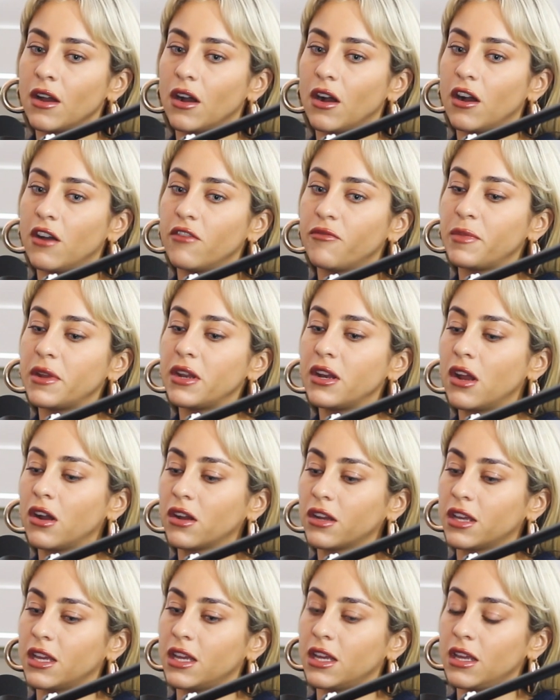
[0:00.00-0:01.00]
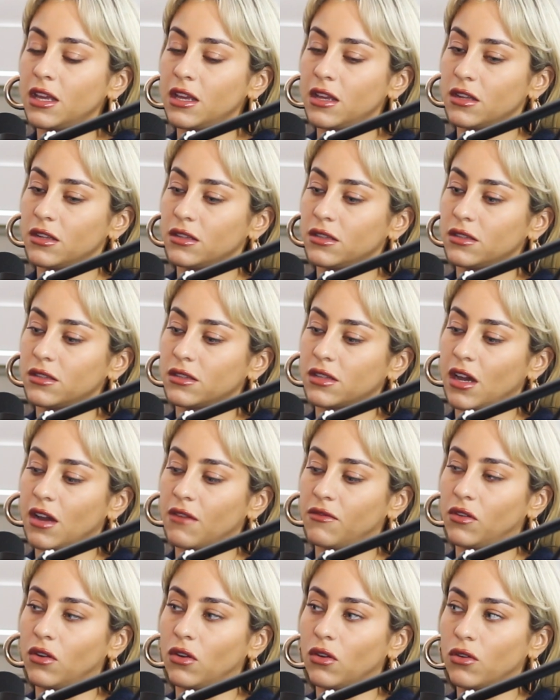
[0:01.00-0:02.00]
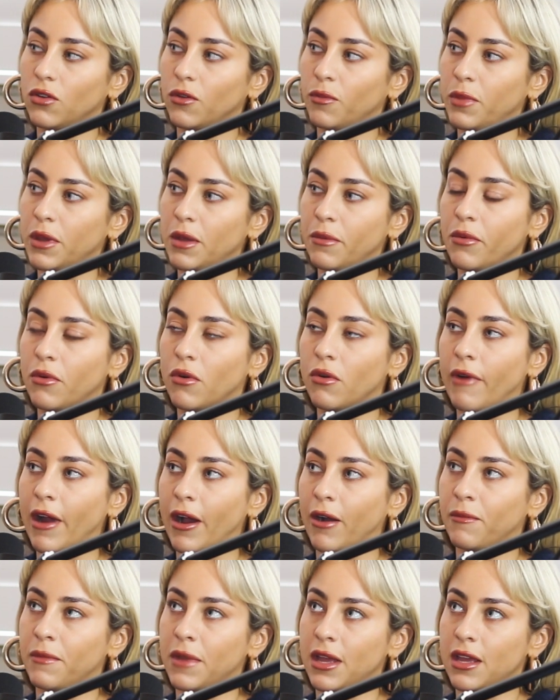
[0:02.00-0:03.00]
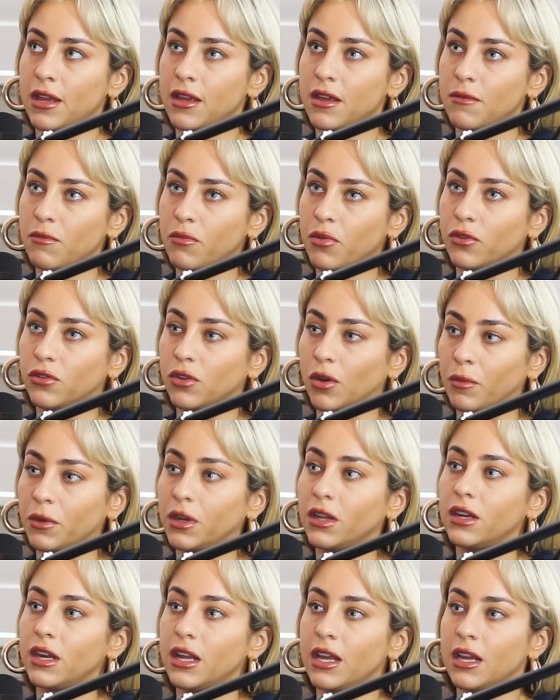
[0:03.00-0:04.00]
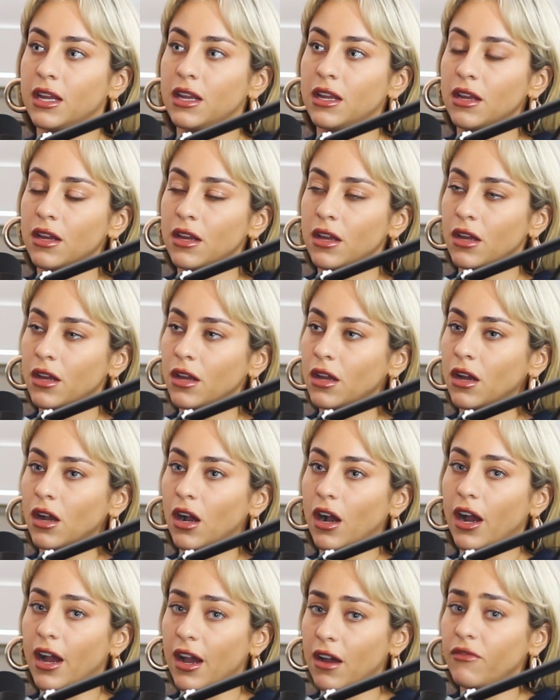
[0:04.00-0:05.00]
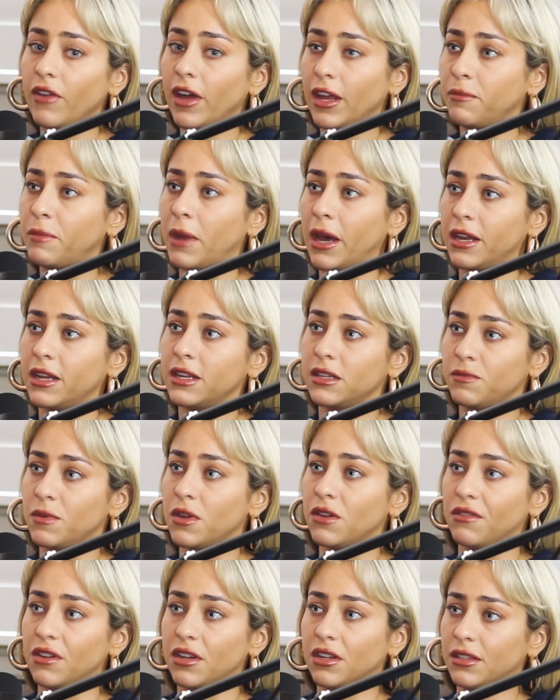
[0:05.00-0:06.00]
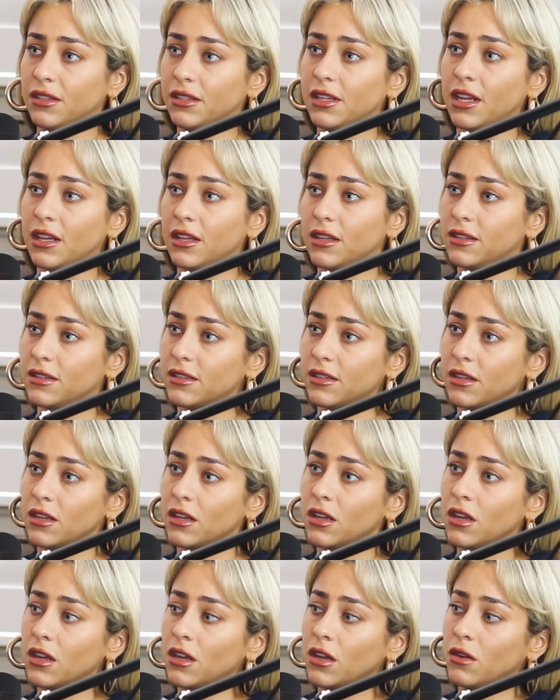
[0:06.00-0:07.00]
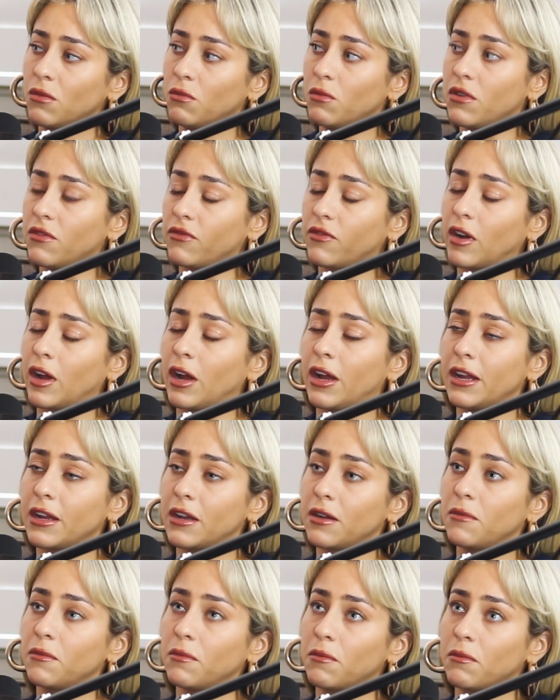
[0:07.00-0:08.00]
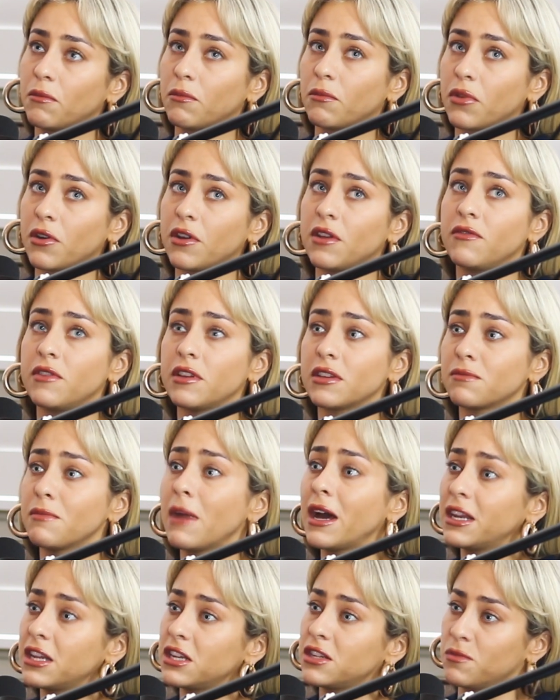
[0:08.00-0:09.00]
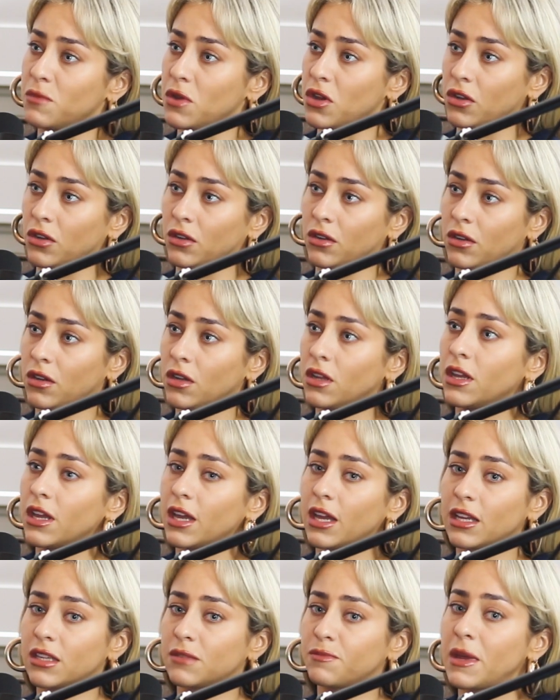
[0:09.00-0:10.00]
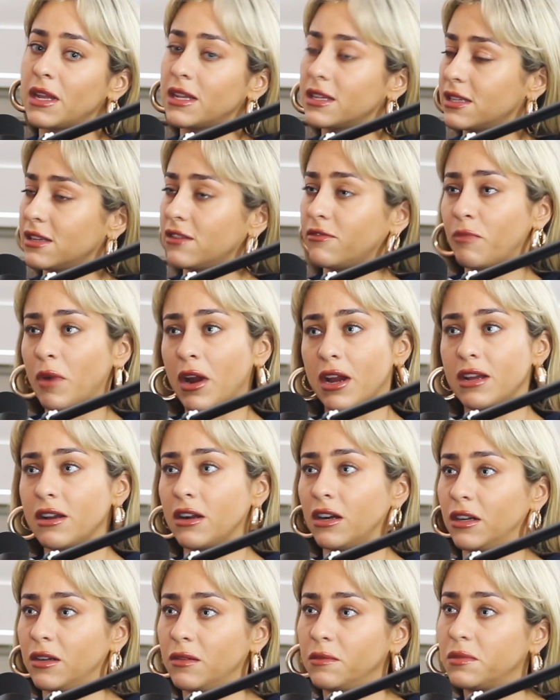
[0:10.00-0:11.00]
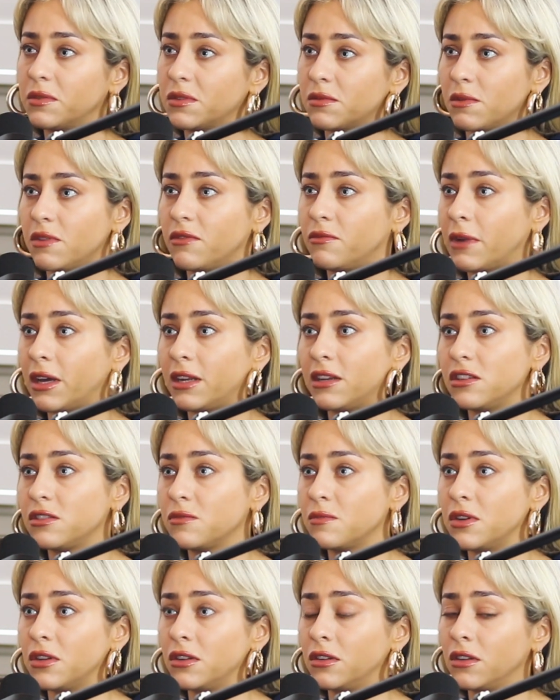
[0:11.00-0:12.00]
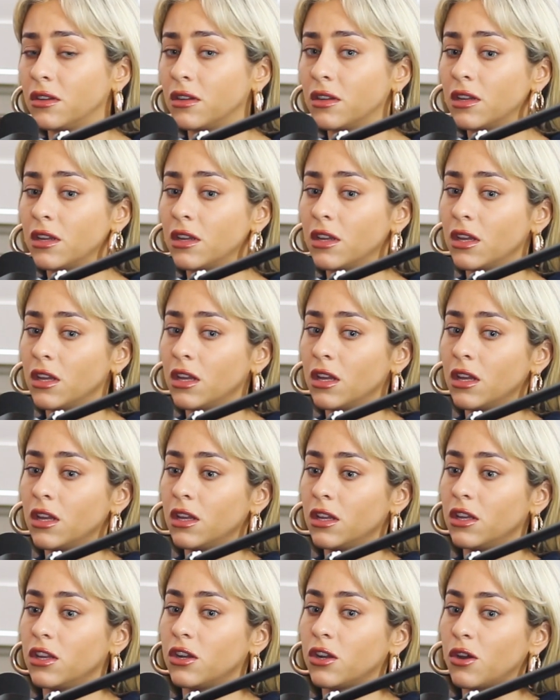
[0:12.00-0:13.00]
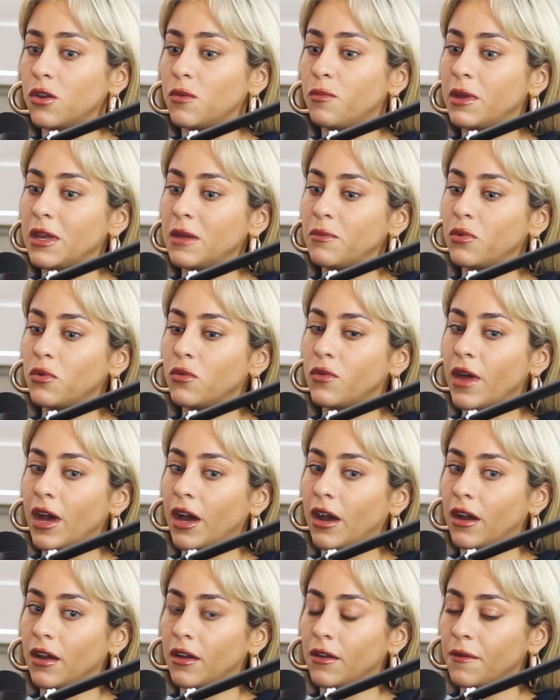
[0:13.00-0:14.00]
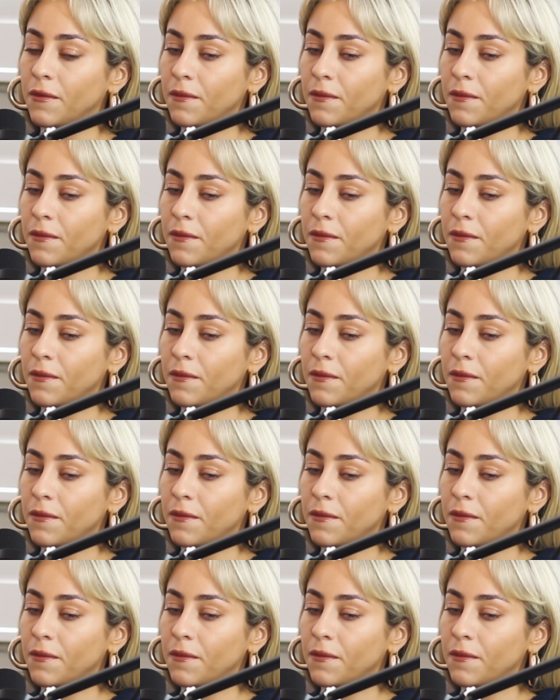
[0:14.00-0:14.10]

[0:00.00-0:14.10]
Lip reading: I've been lucky to have a lot of good people around me, predominantly. I have had bad experiences with like previous management, expensive breakups with management. You know, people that,